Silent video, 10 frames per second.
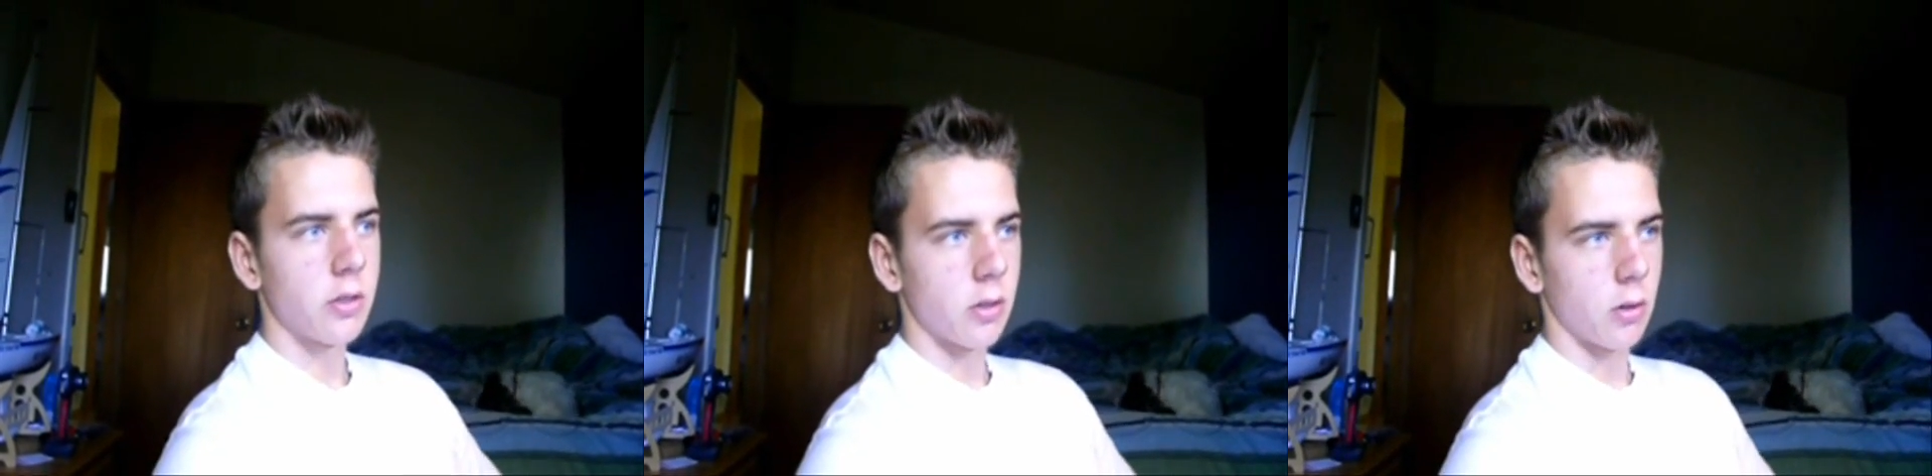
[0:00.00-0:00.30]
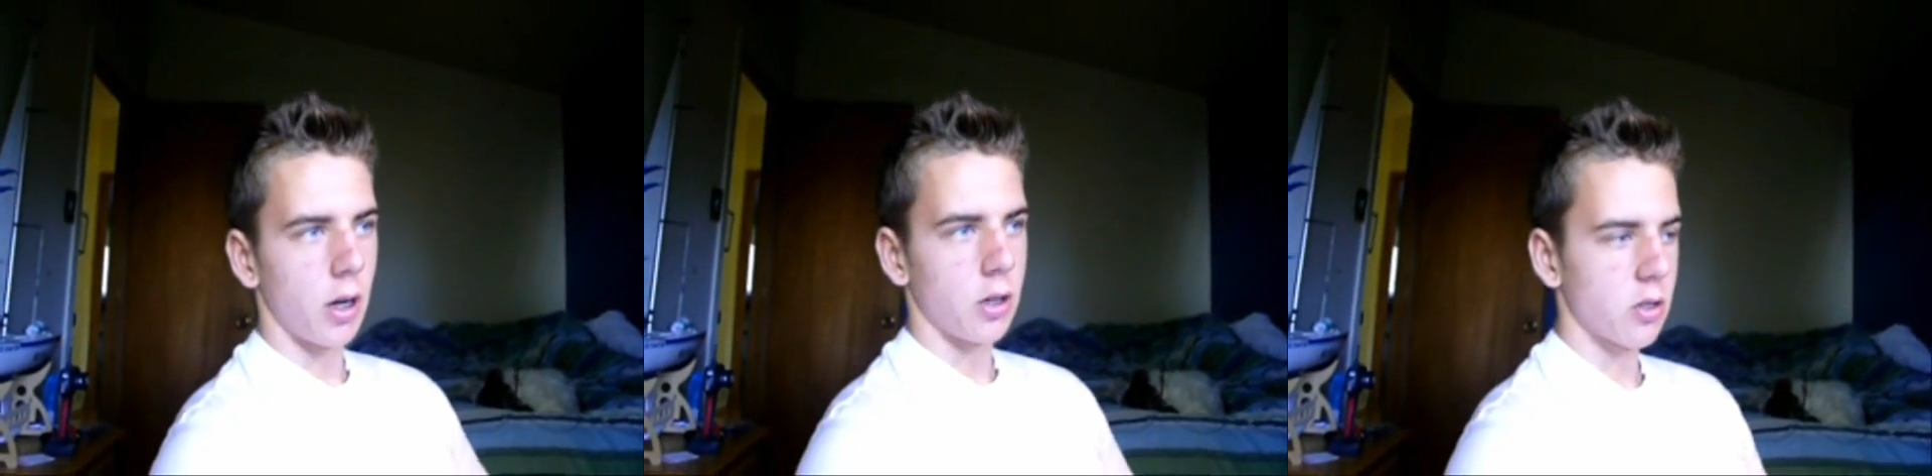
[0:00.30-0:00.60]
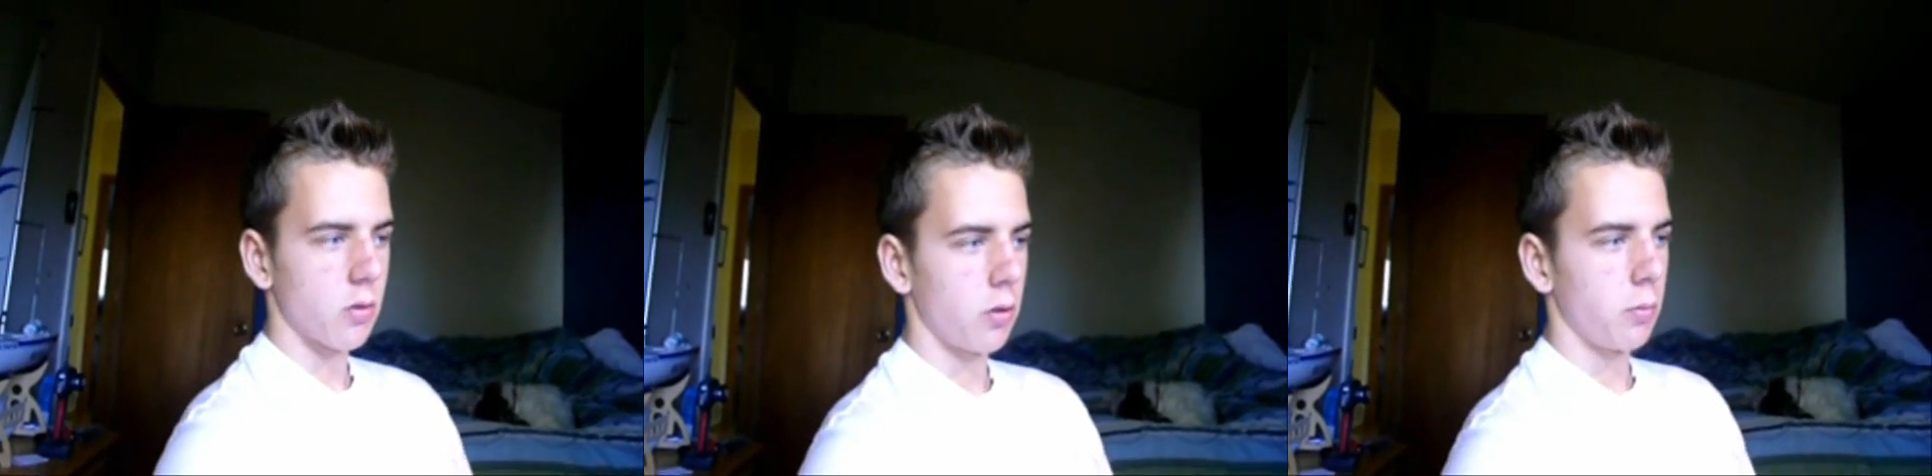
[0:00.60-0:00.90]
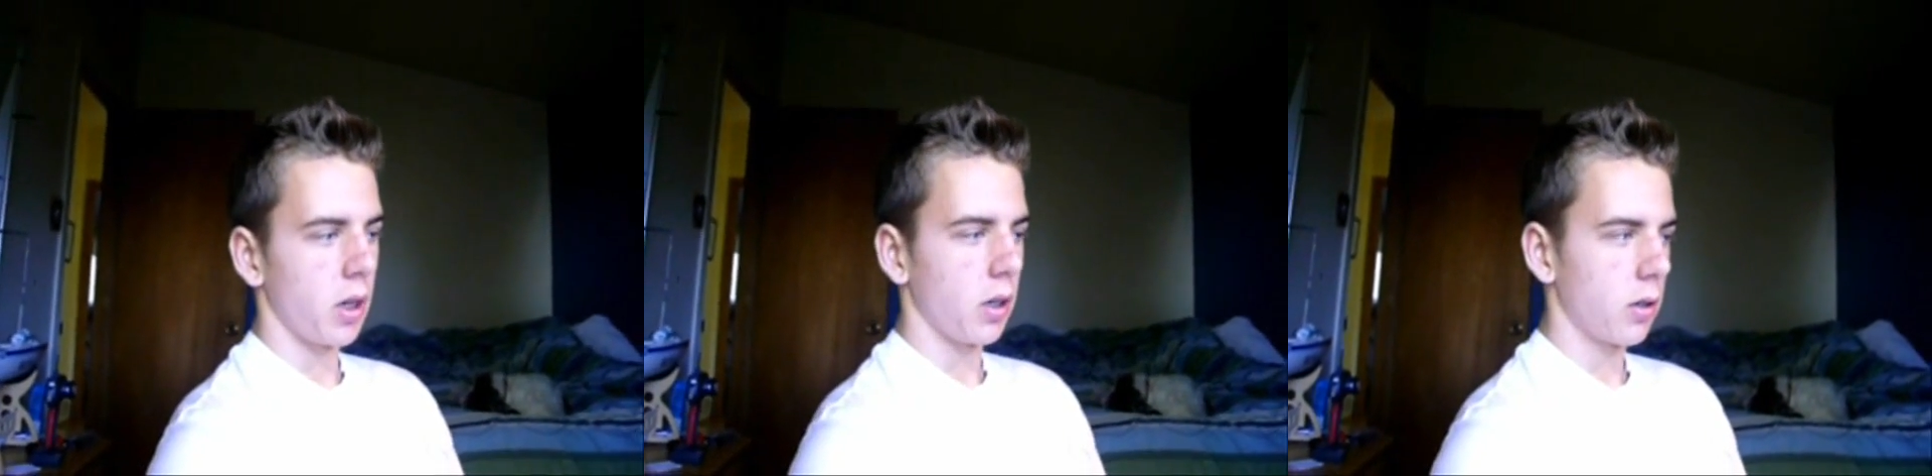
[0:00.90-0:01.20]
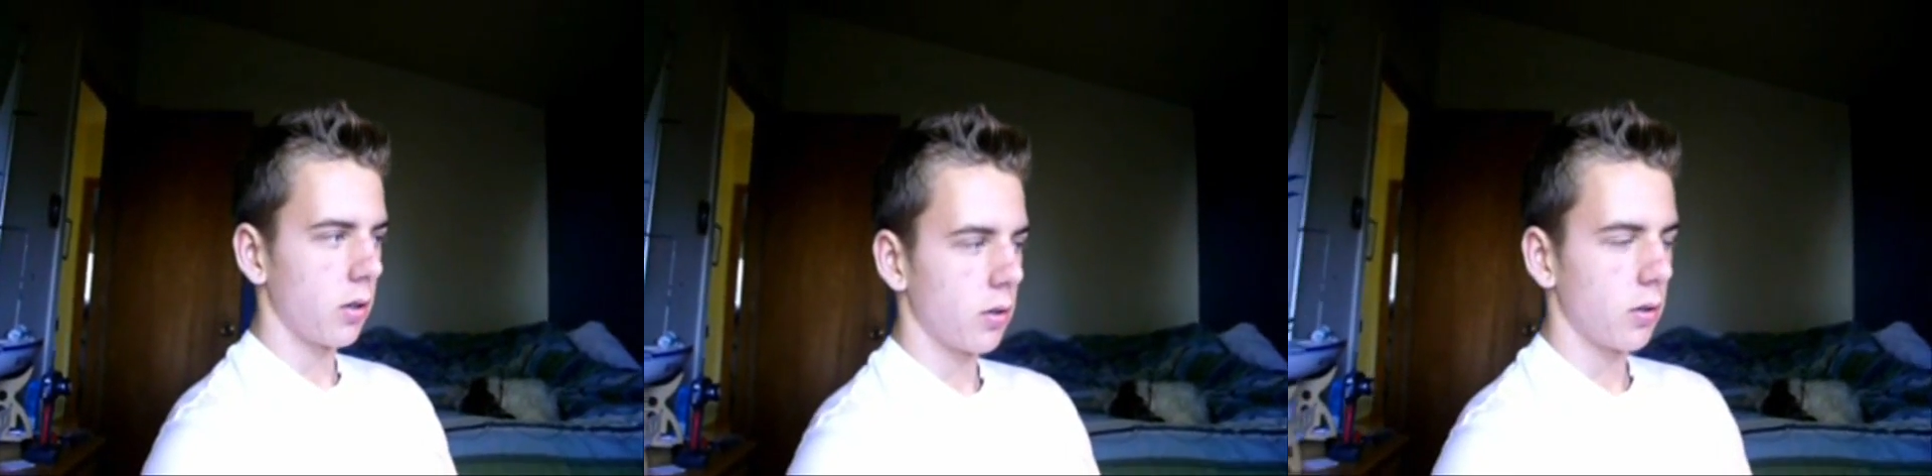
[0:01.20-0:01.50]
so I just want to make
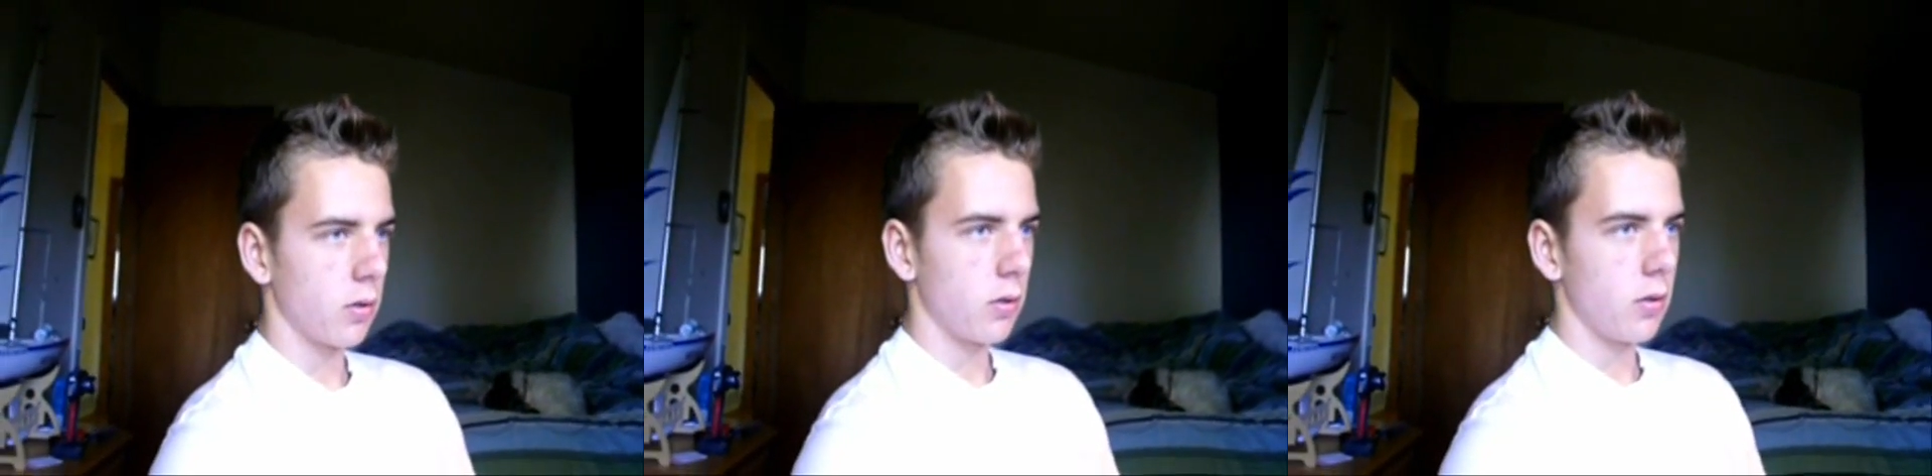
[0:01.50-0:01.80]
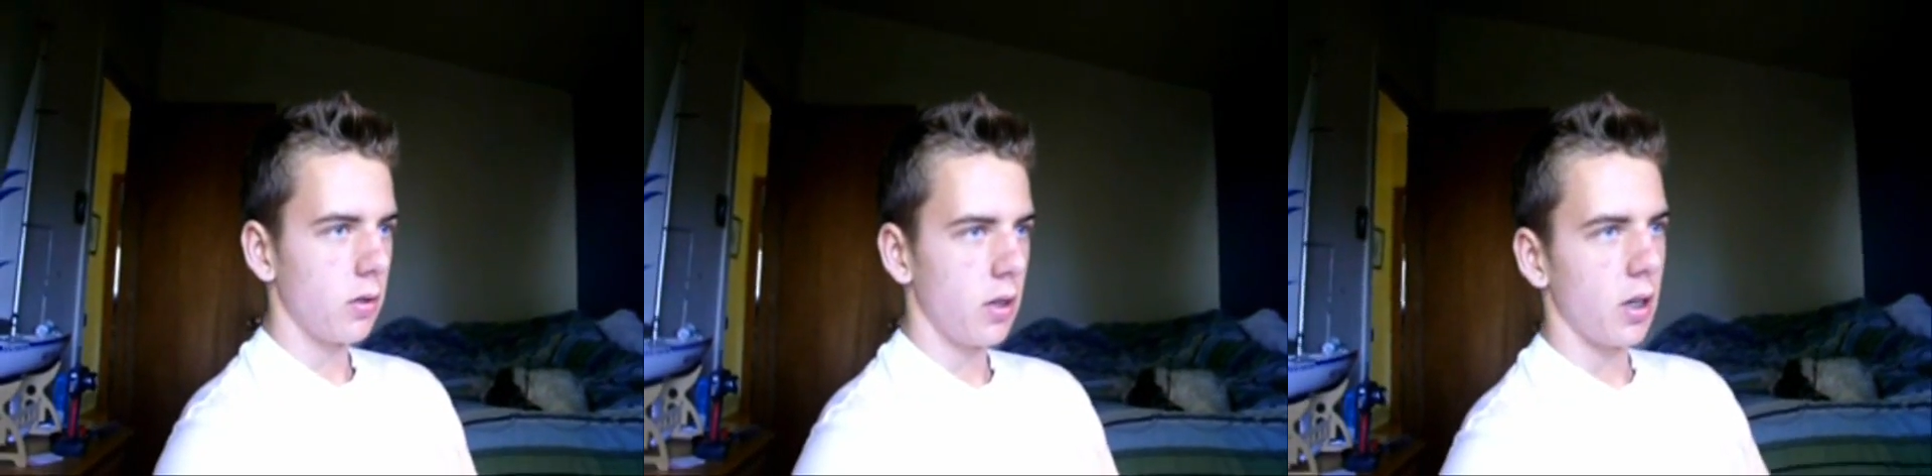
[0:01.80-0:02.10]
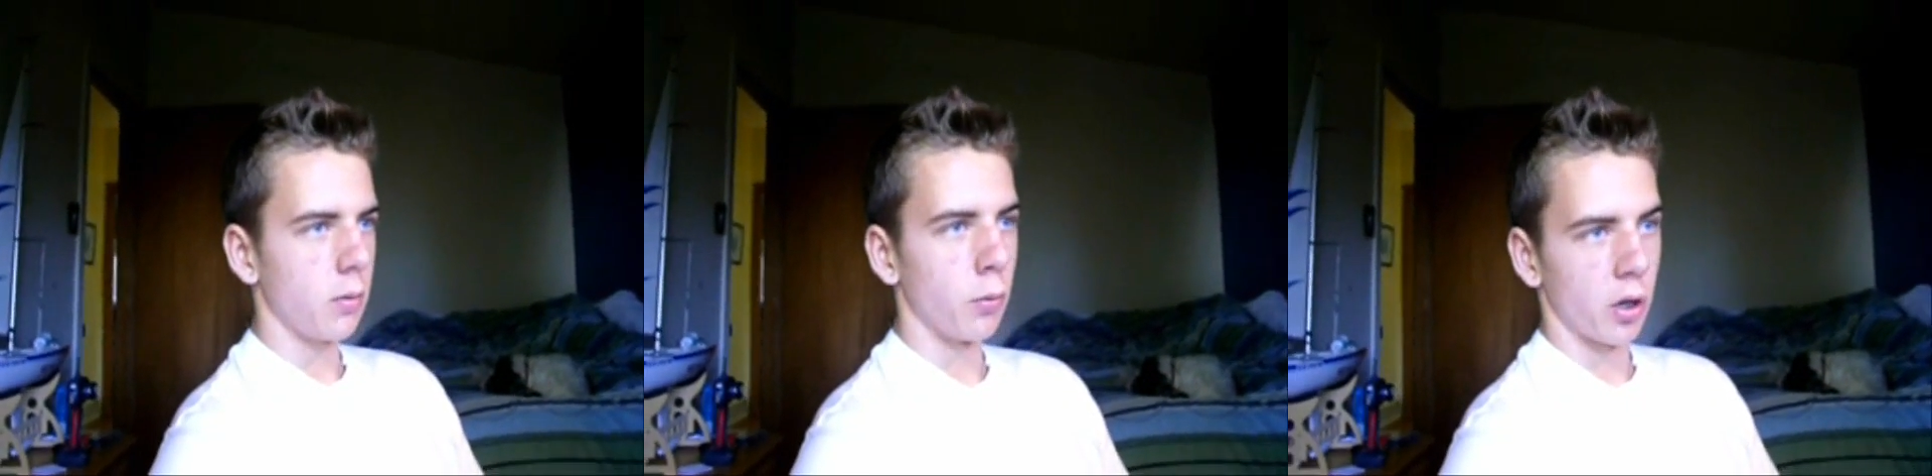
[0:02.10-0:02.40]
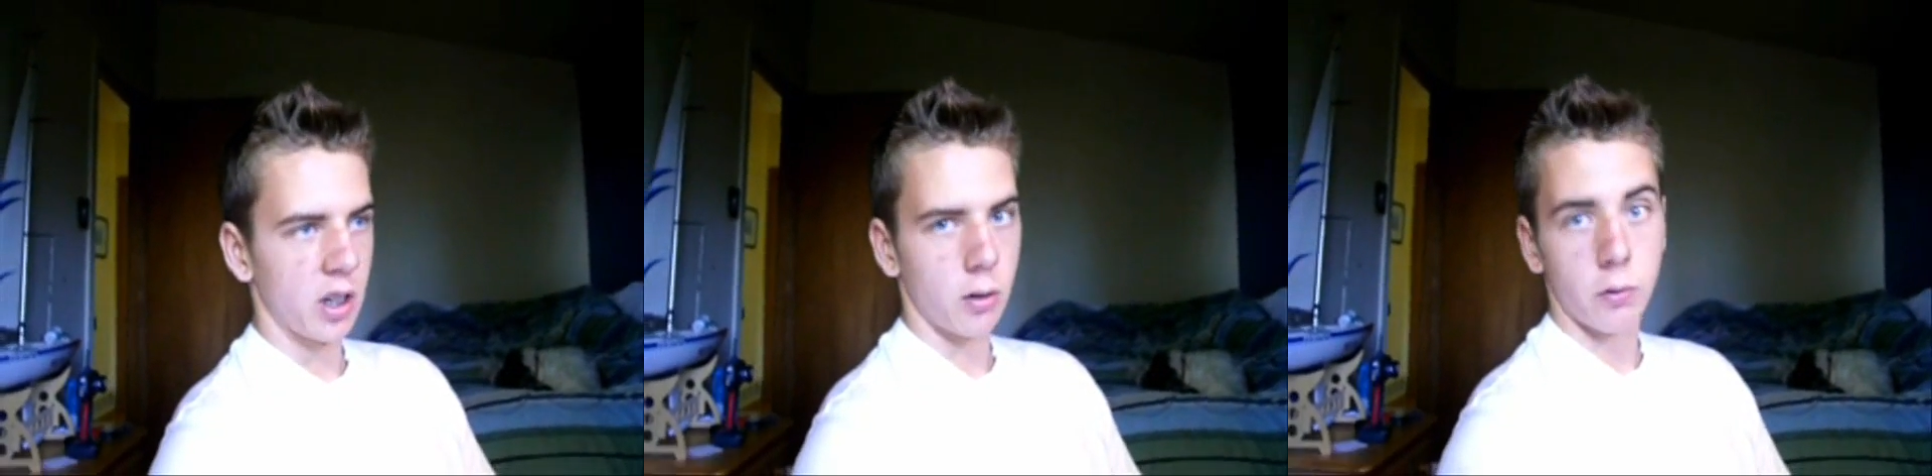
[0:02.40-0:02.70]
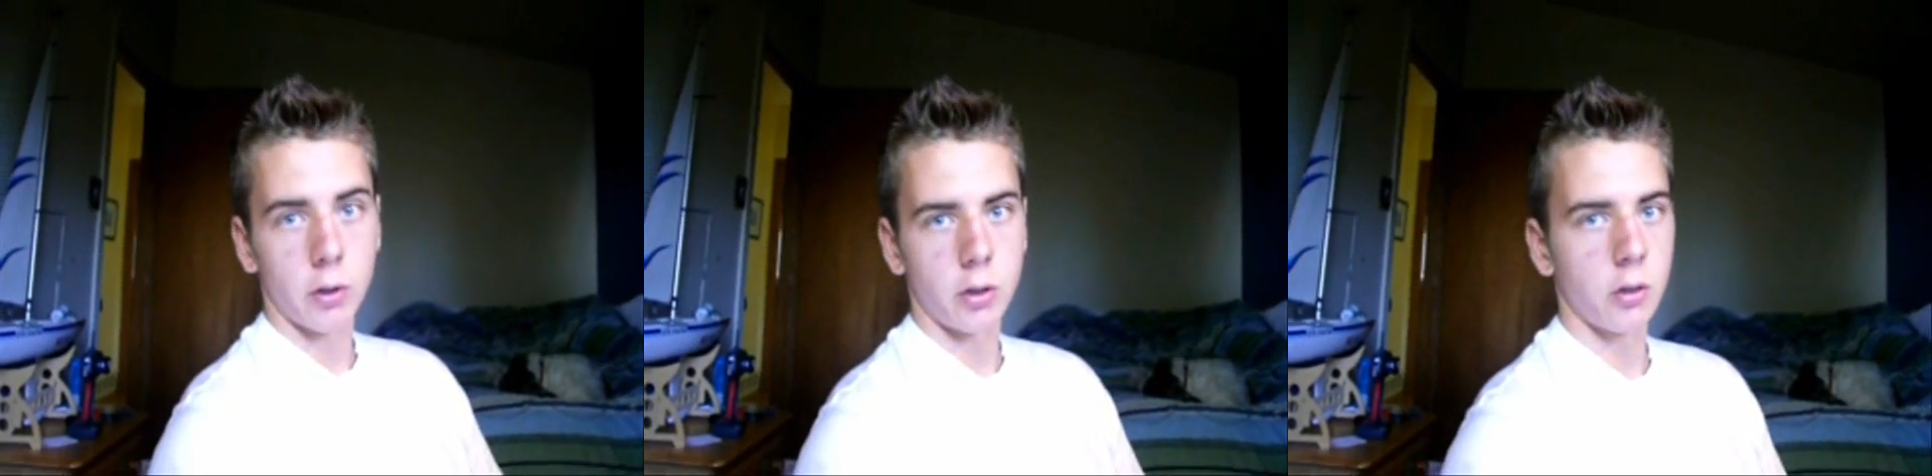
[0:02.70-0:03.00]
it more clear
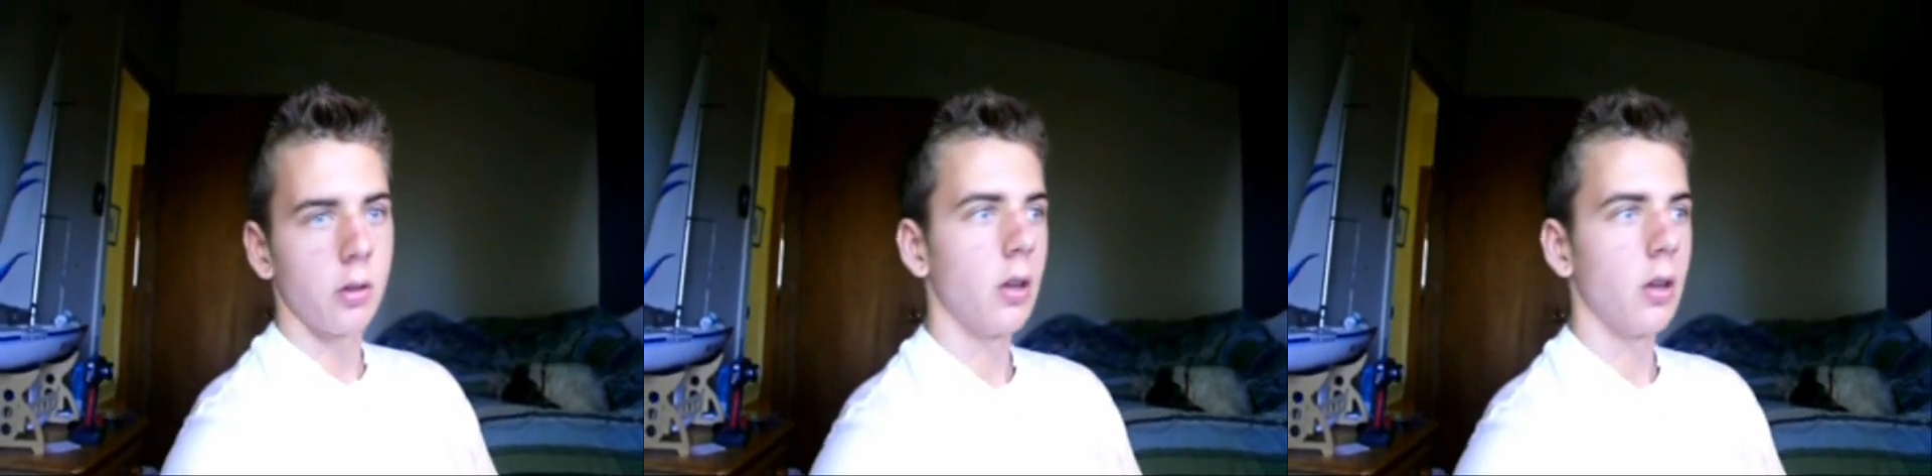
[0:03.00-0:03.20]
for you.